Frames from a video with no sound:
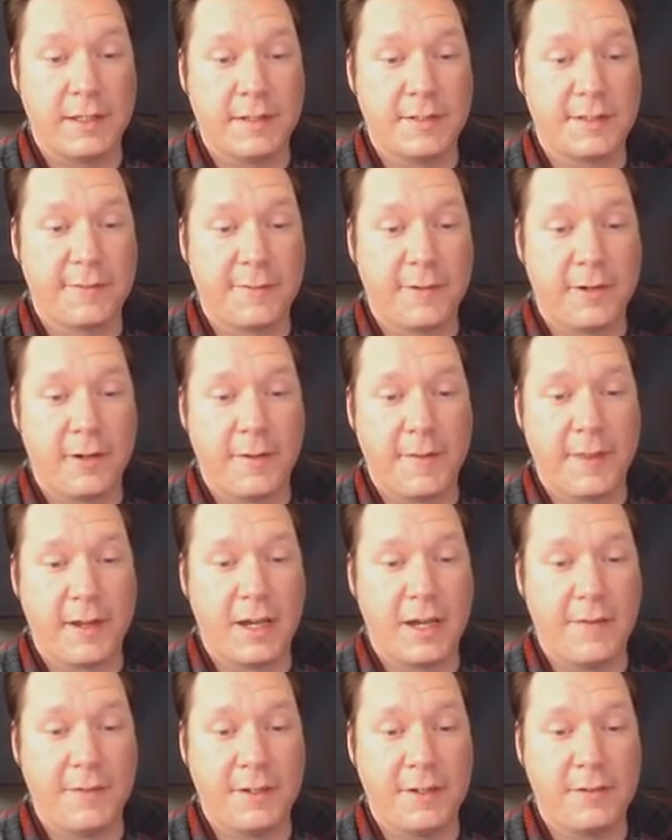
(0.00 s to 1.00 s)
get as far
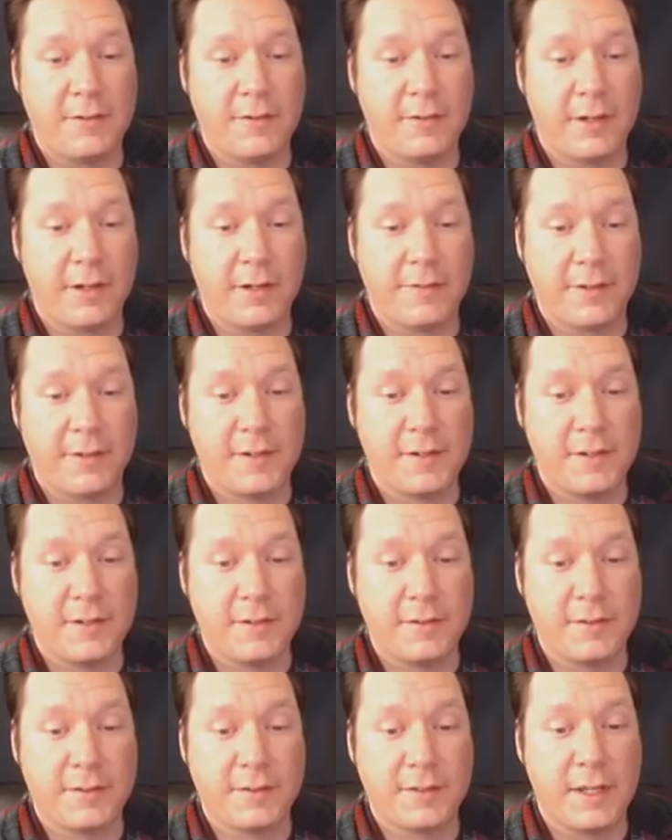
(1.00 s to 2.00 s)
without having to do a lot of
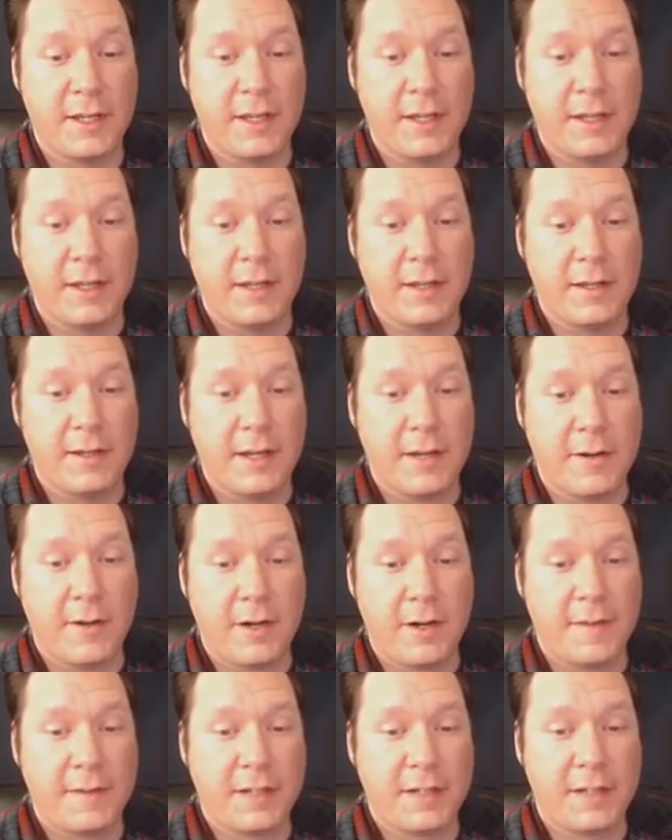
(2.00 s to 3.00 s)
undos. Now
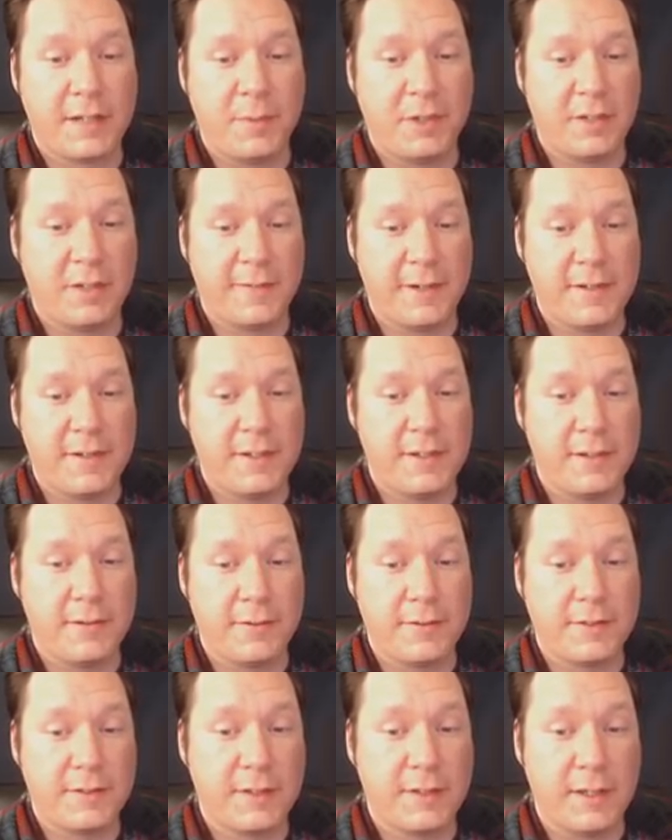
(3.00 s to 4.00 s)
on the topic of
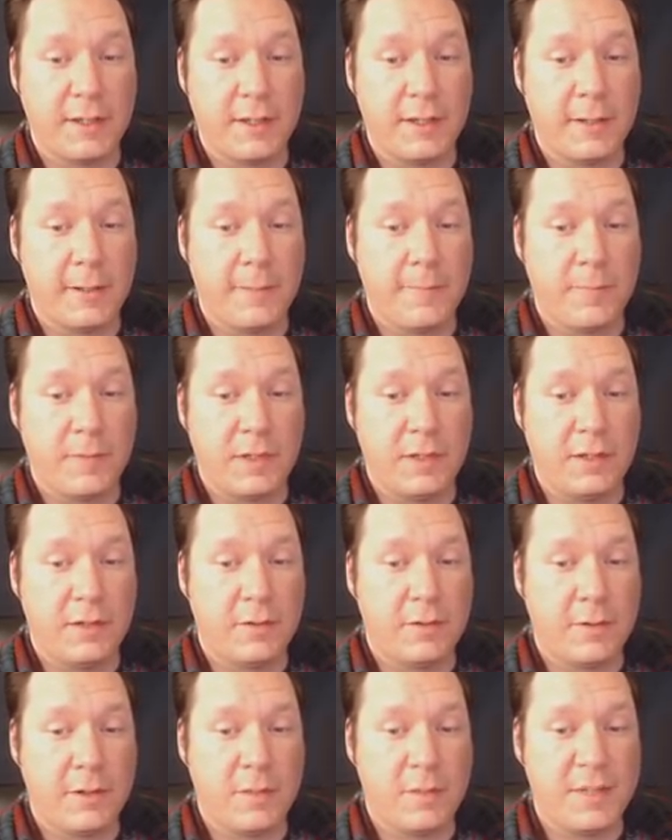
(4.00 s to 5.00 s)
undos, you
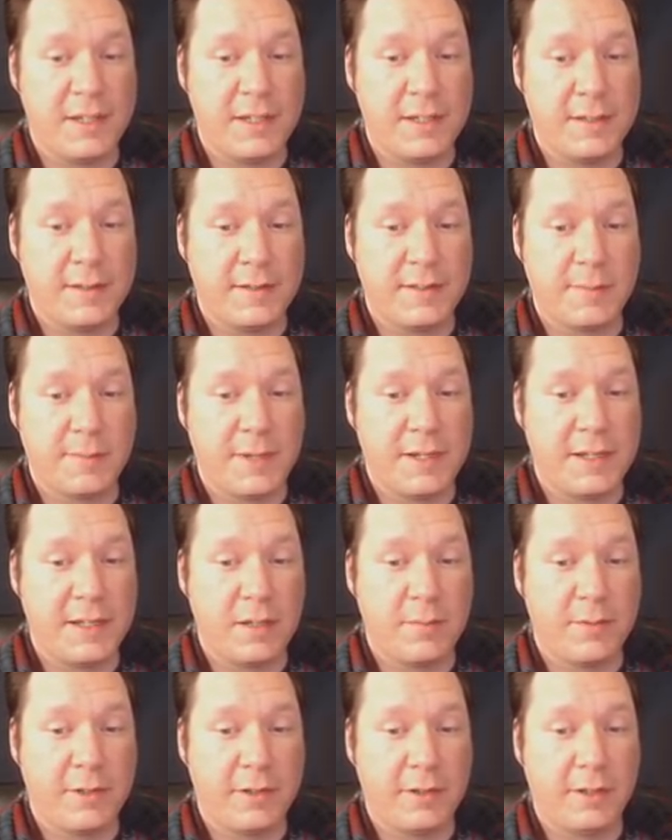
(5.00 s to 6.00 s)
don't want to be
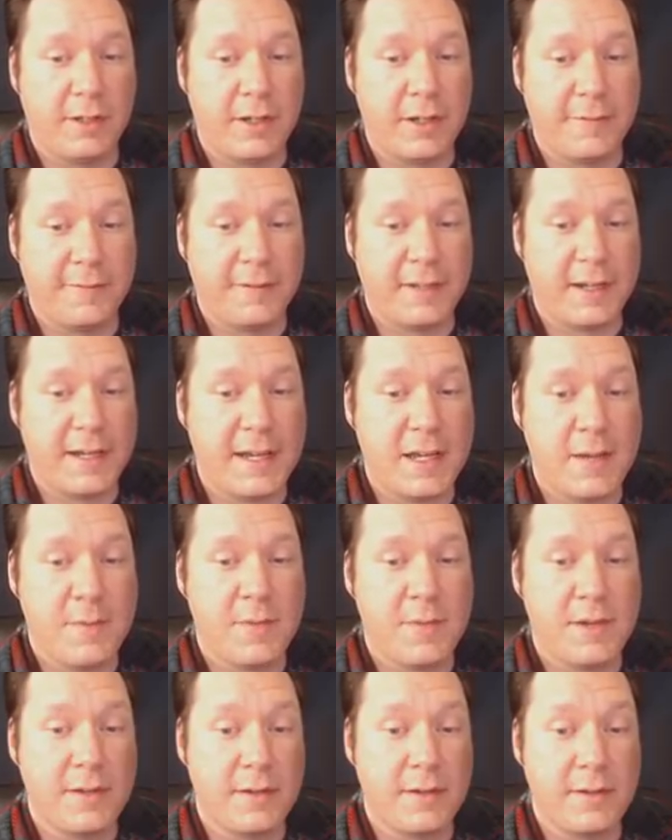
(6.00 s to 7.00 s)
spending a lot of
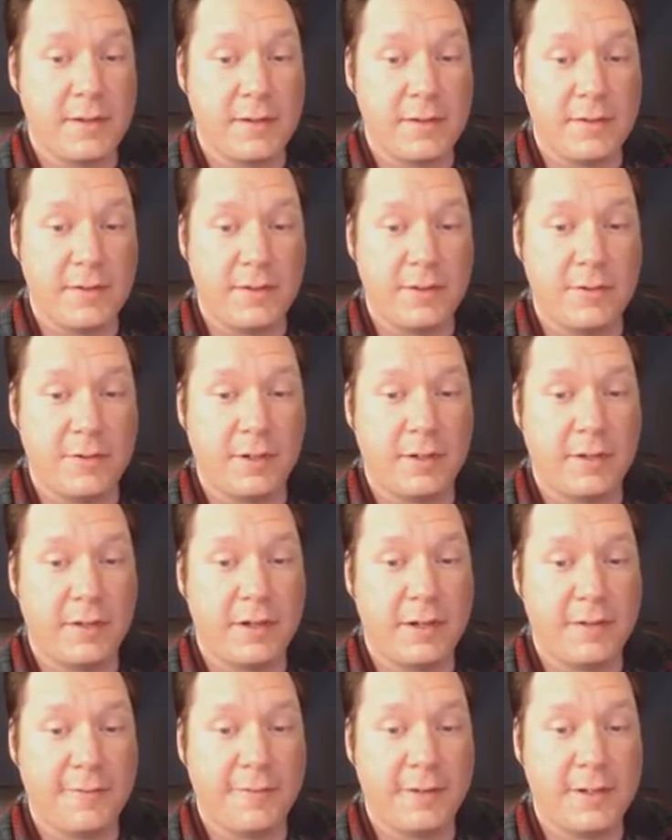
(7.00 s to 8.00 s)
time doing a
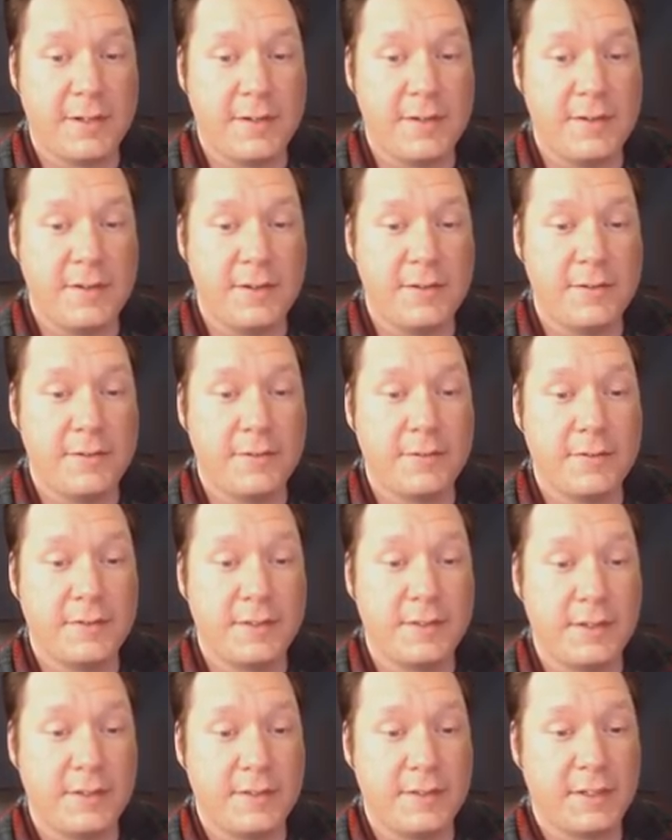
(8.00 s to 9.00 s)
lot of
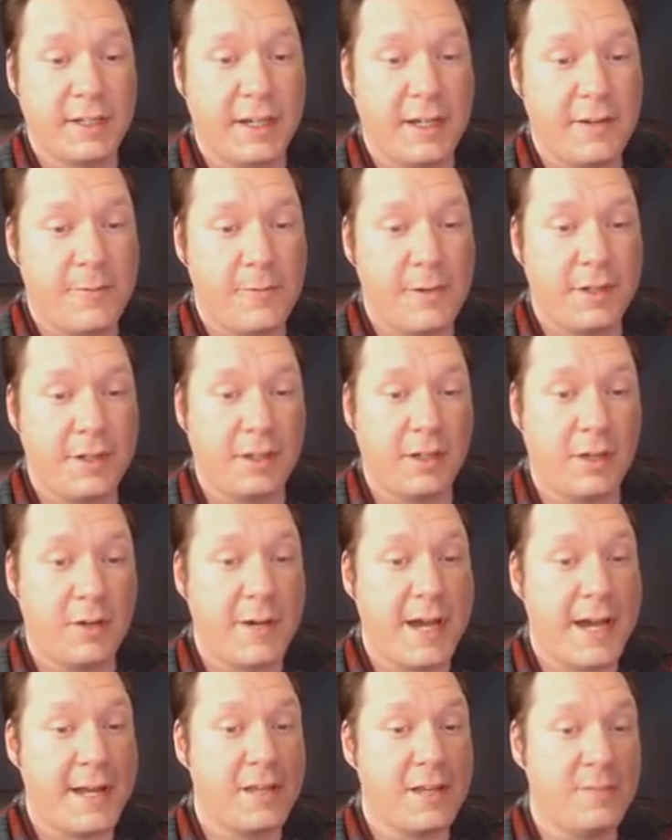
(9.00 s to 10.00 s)
undos. You just kind of want to
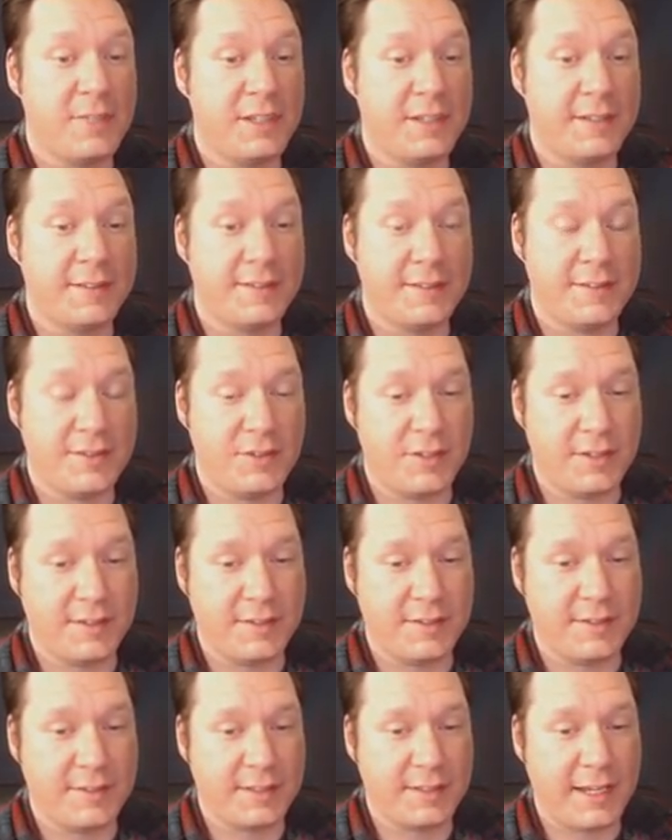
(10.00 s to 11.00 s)
go at it because it's
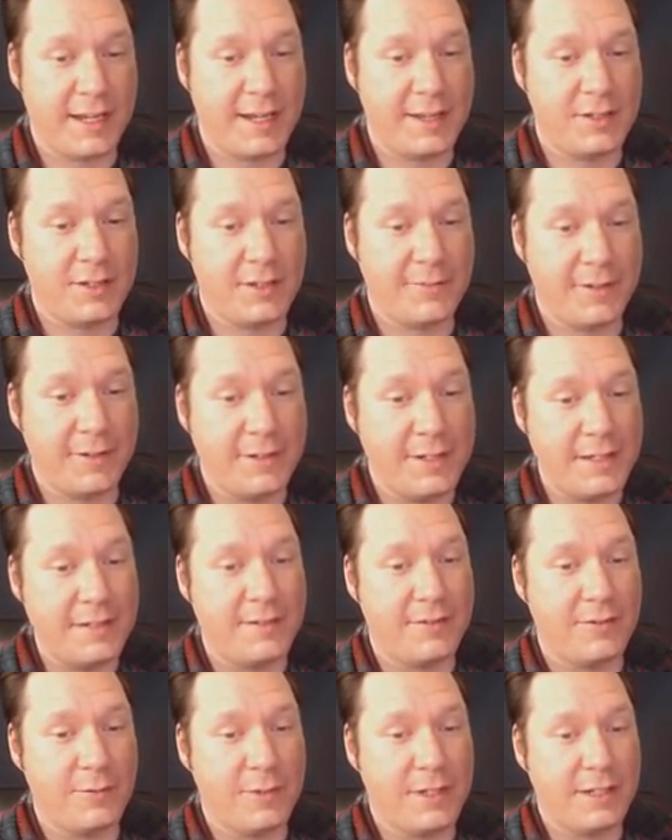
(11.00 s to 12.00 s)
just a sketch. If you
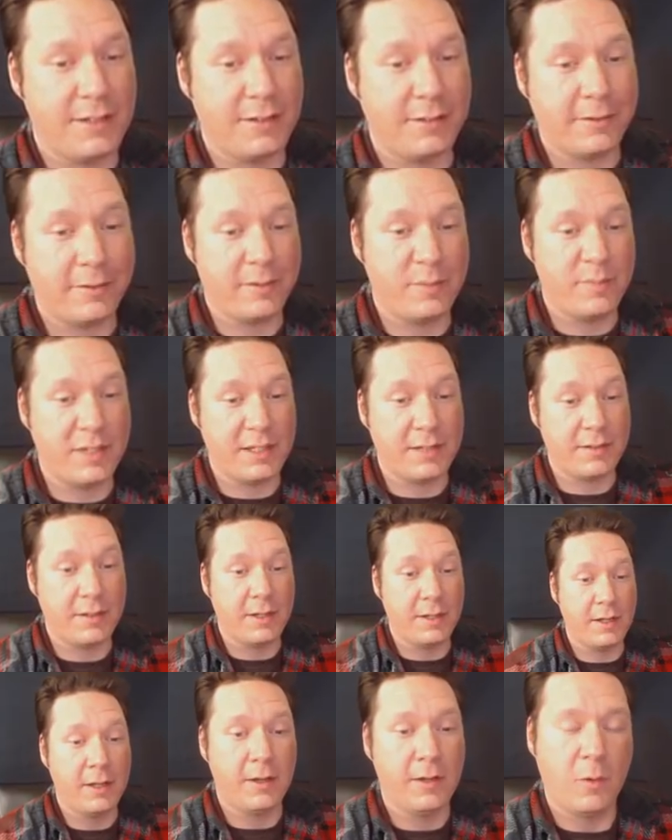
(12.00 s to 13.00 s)
need to tweak it a little
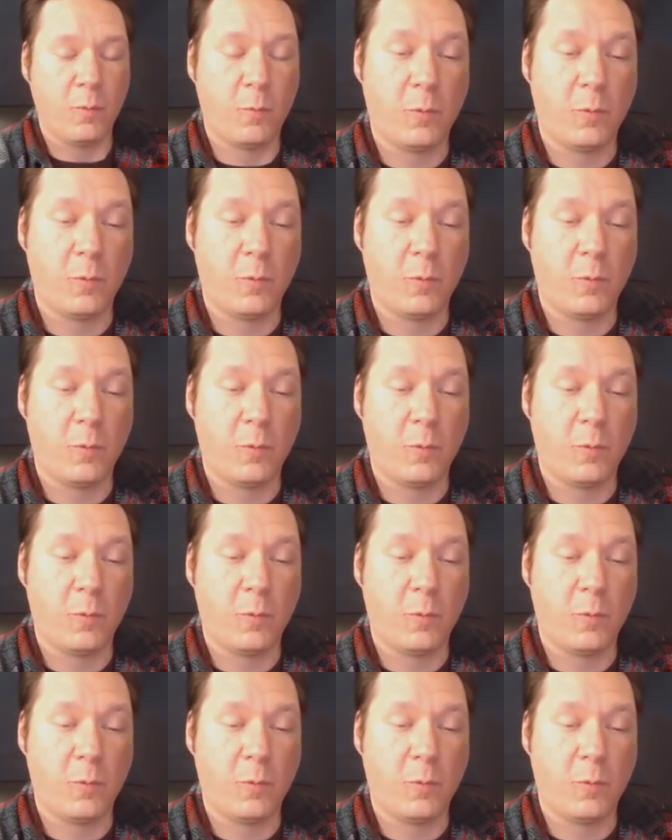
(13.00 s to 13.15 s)
bit